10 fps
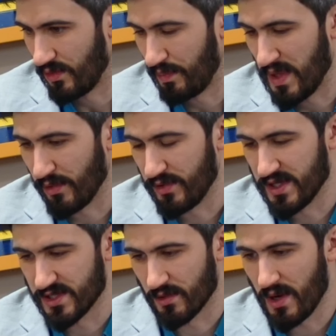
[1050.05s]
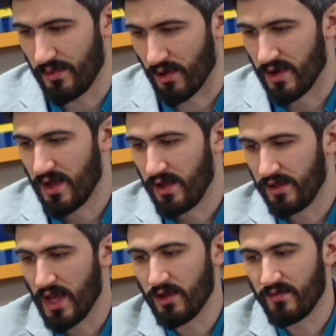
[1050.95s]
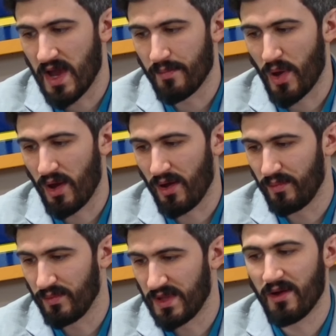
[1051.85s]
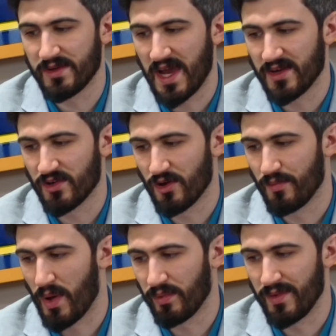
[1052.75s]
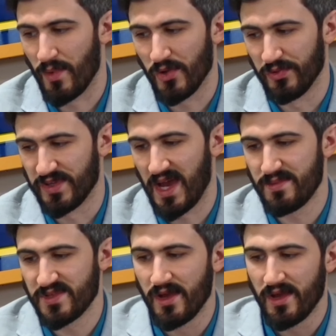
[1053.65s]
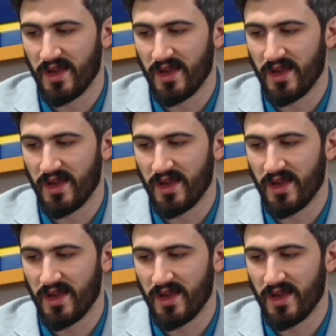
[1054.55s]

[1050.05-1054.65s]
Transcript: people who disagree with her. Yet you've now attacked her publicly multiple times.